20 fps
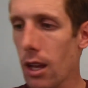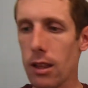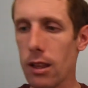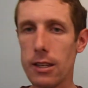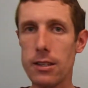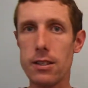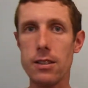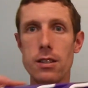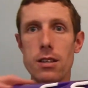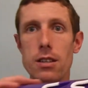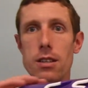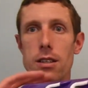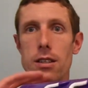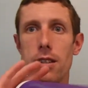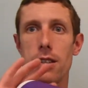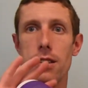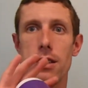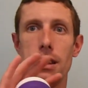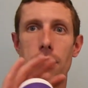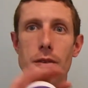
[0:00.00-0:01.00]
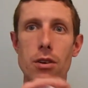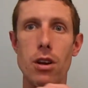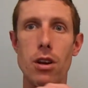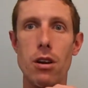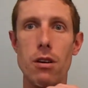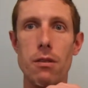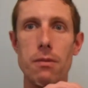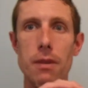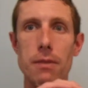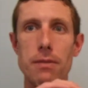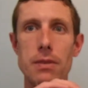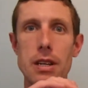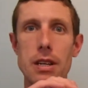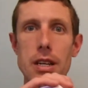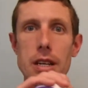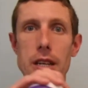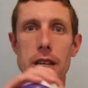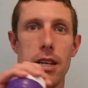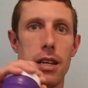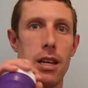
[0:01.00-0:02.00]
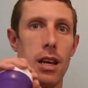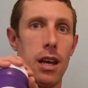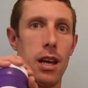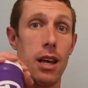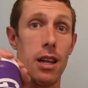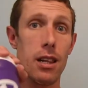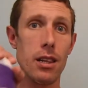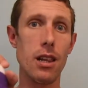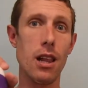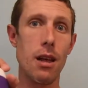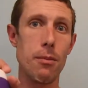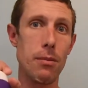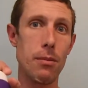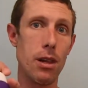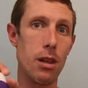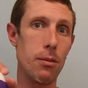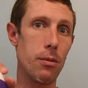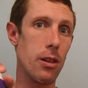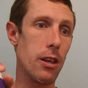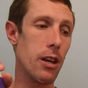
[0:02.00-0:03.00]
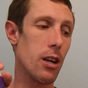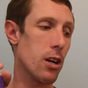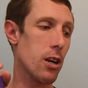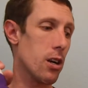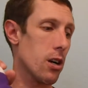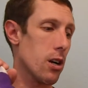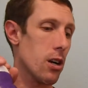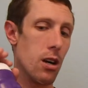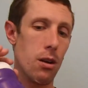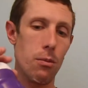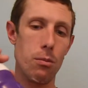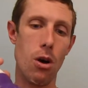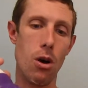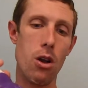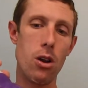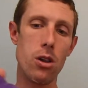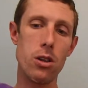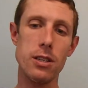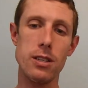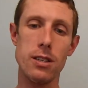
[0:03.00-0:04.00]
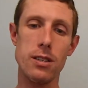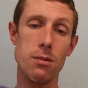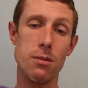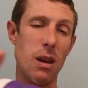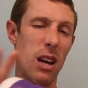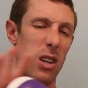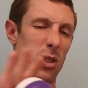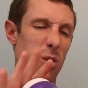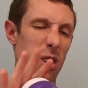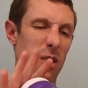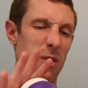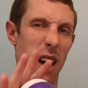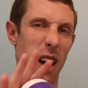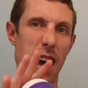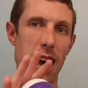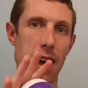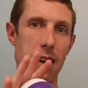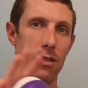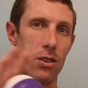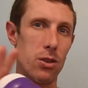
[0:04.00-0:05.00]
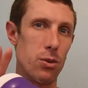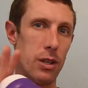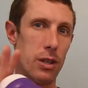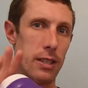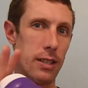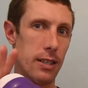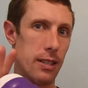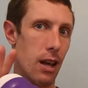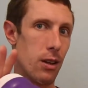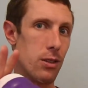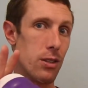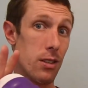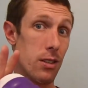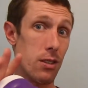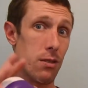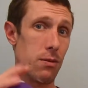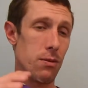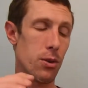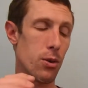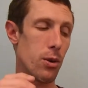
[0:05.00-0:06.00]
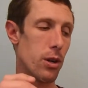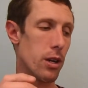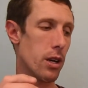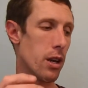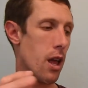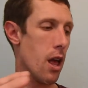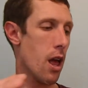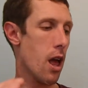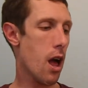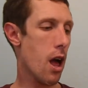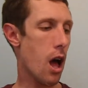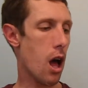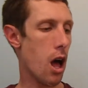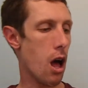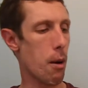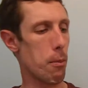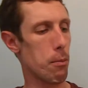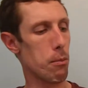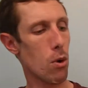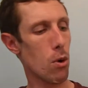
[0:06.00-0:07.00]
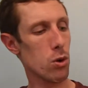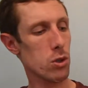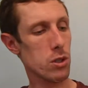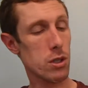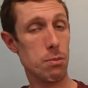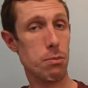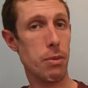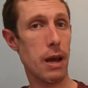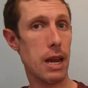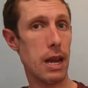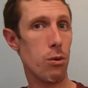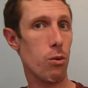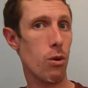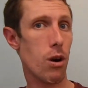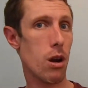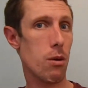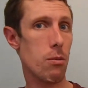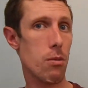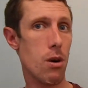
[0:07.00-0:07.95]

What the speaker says: this is a 750 milliliter bottle. This is about 25 or 26 ounces of fluid. Most bike water